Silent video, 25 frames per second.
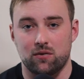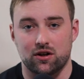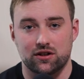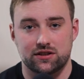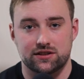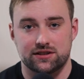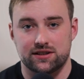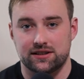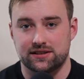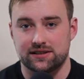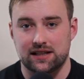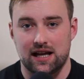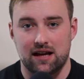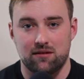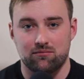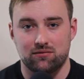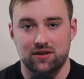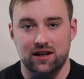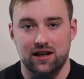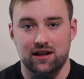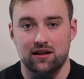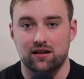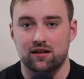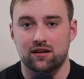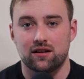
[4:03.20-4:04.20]
much the same
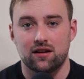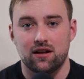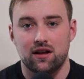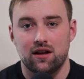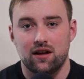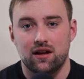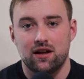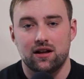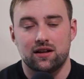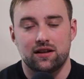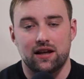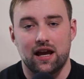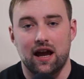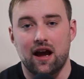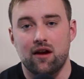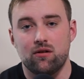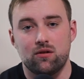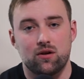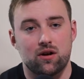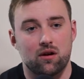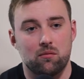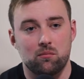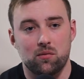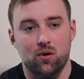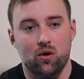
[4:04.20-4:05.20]
thing. The
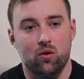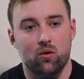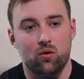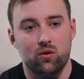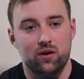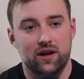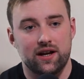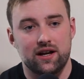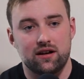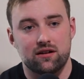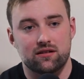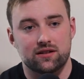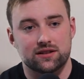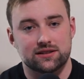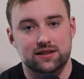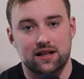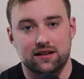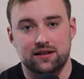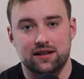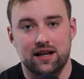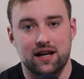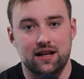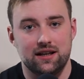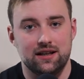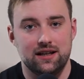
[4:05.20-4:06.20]
outcome goal here is
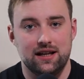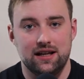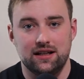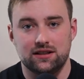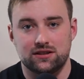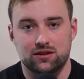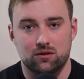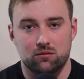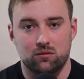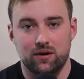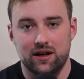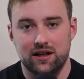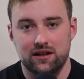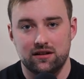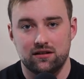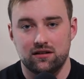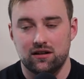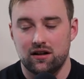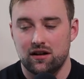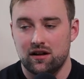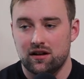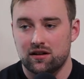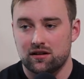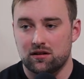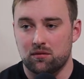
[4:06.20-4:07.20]
that they need to win.
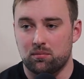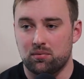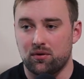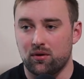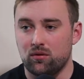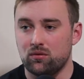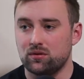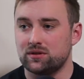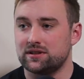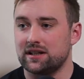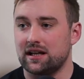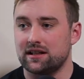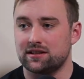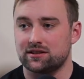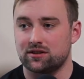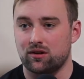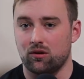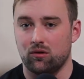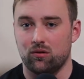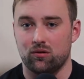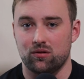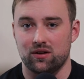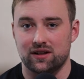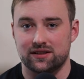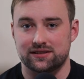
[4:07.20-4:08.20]
The process
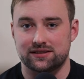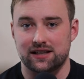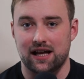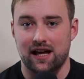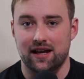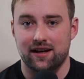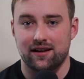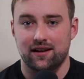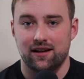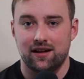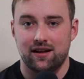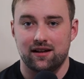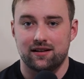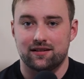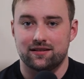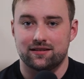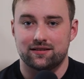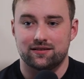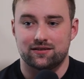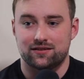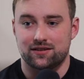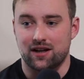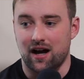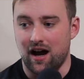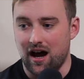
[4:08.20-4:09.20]
goal is that
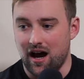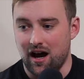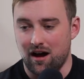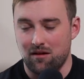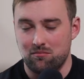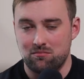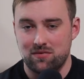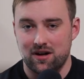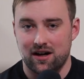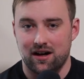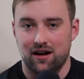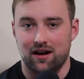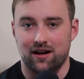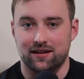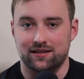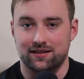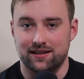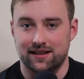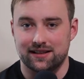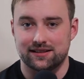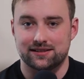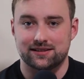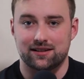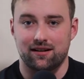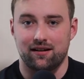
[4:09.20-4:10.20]
Tom on
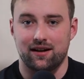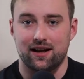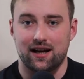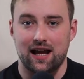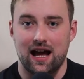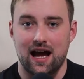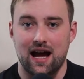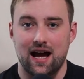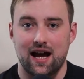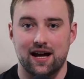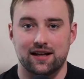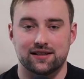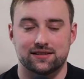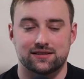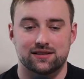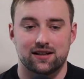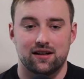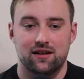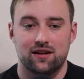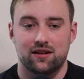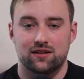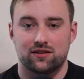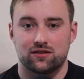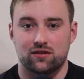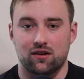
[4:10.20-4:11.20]
this side has
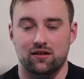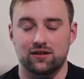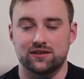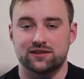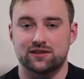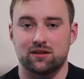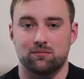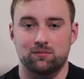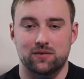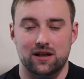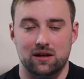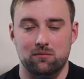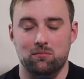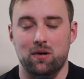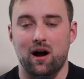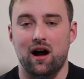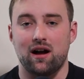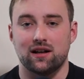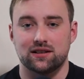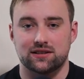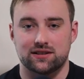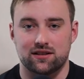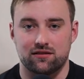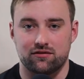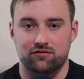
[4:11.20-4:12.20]
done something
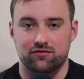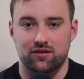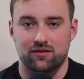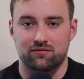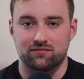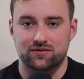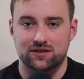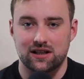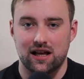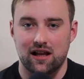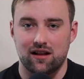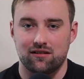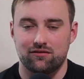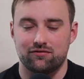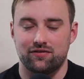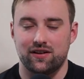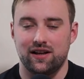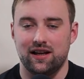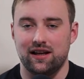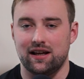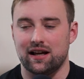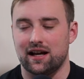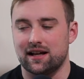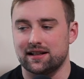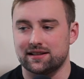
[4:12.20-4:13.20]
positive for himself.
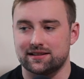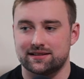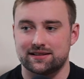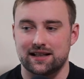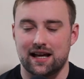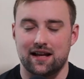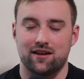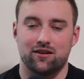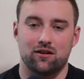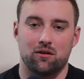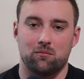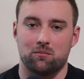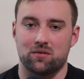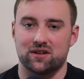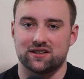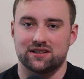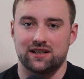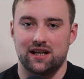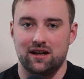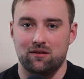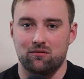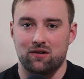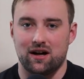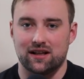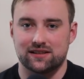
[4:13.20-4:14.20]
He has set numbers
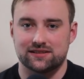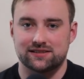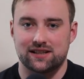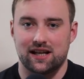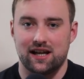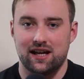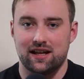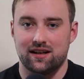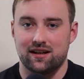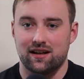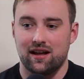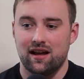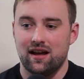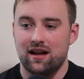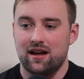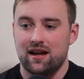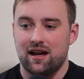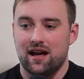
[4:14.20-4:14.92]
he wants to hit